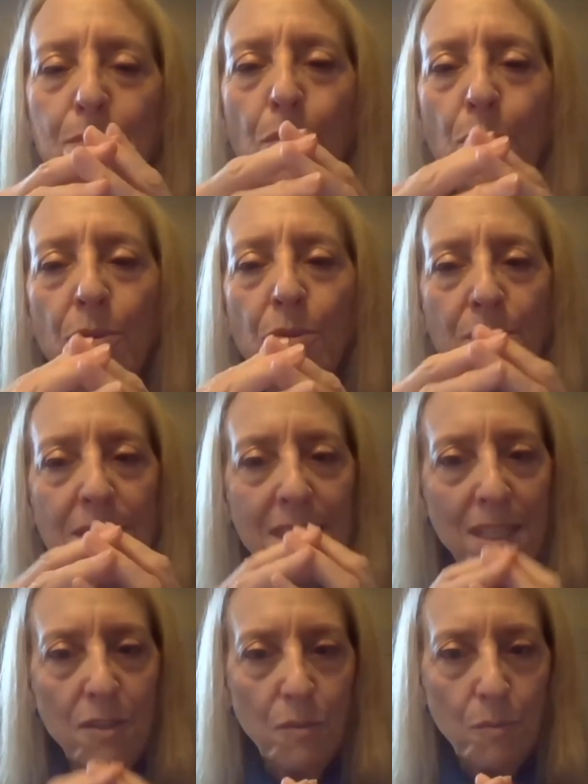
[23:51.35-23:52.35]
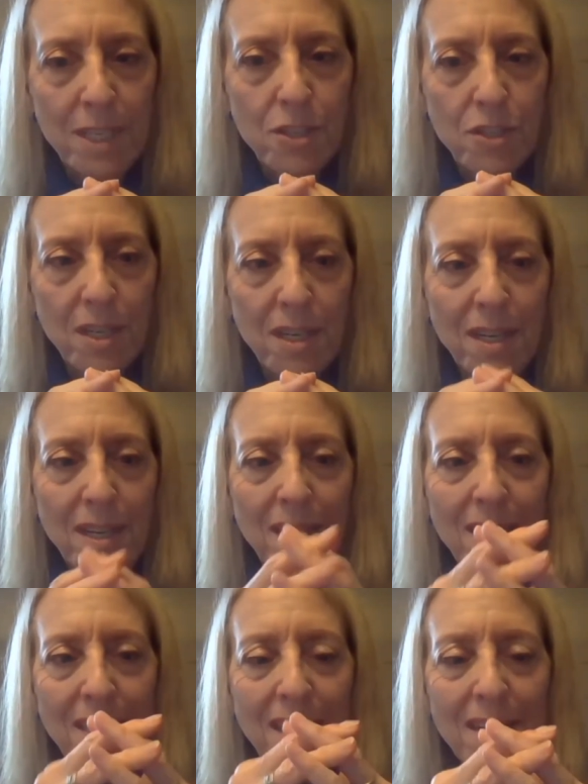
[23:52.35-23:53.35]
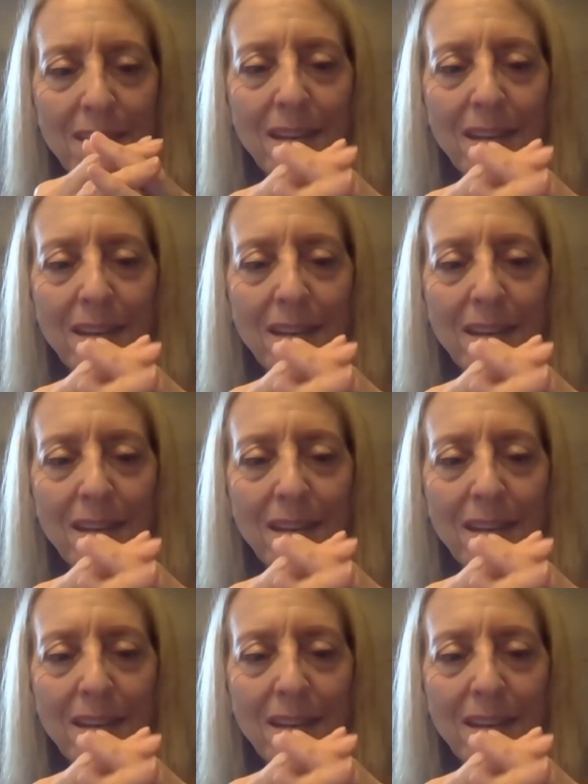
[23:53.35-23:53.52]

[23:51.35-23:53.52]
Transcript: borders in the region that